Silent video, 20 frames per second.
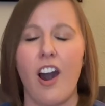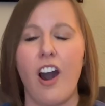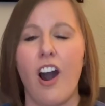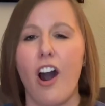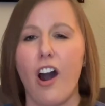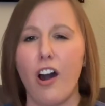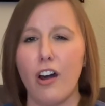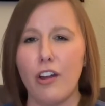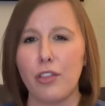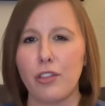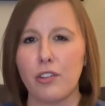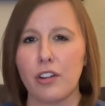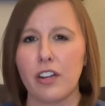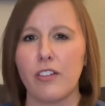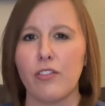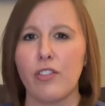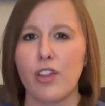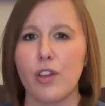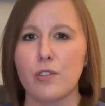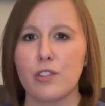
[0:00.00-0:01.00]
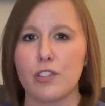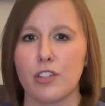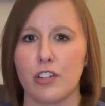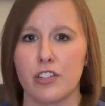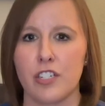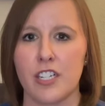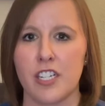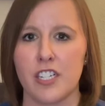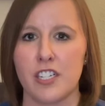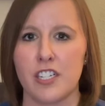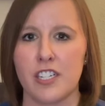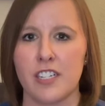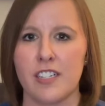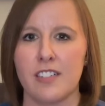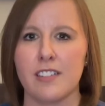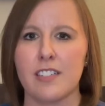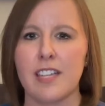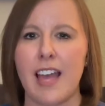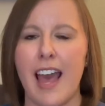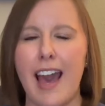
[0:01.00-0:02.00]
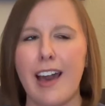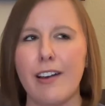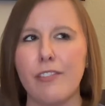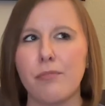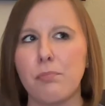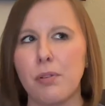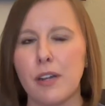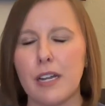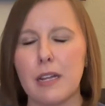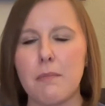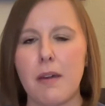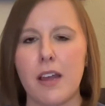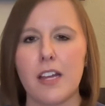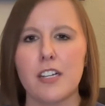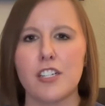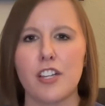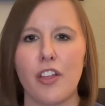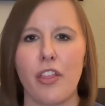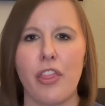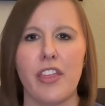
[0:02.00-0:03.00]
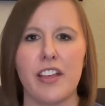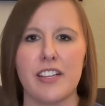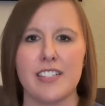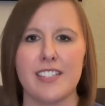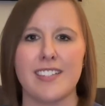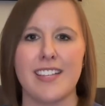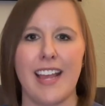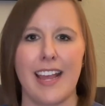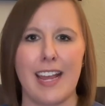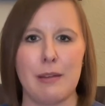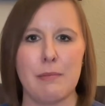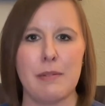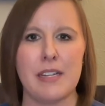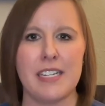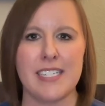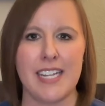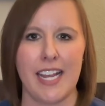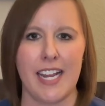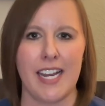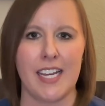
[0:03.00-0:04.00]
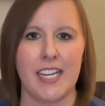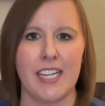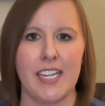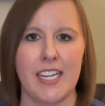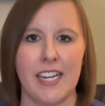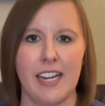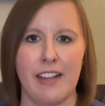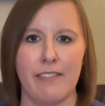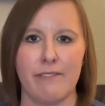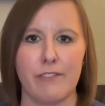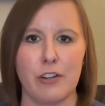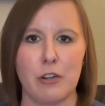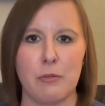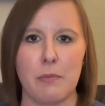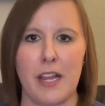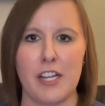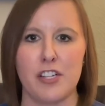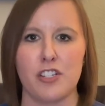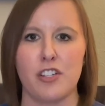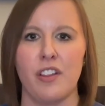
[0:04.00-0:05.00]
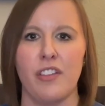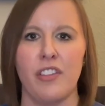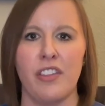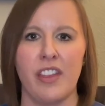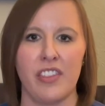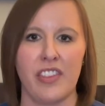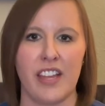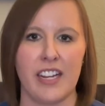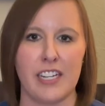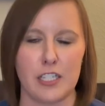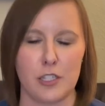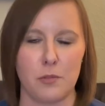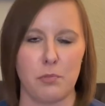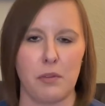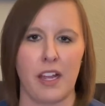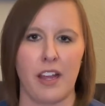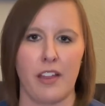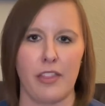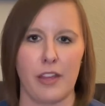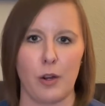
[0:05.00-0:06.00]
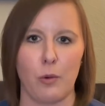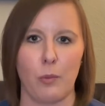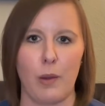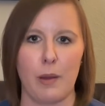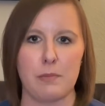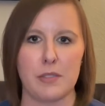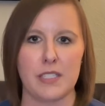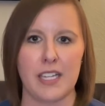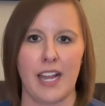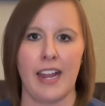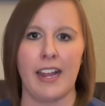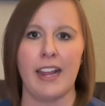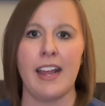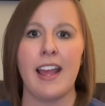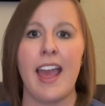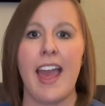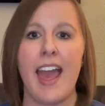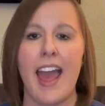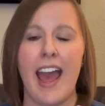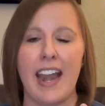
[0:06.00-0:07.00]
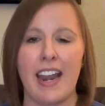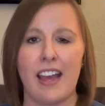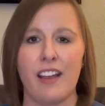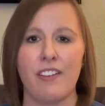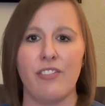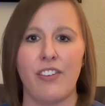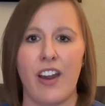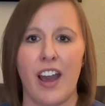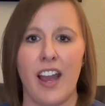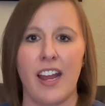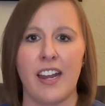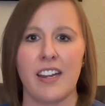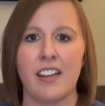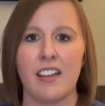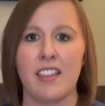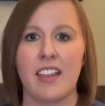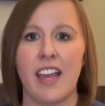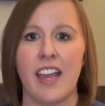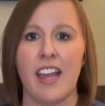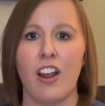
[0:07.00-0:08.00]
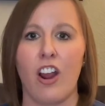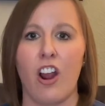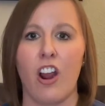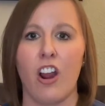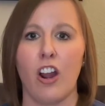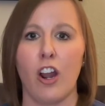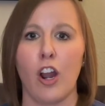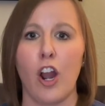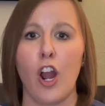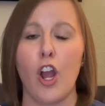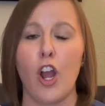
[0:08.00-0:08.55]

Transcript: All three of those search engines have pretty much the same data and information that they display on their website, and I find they are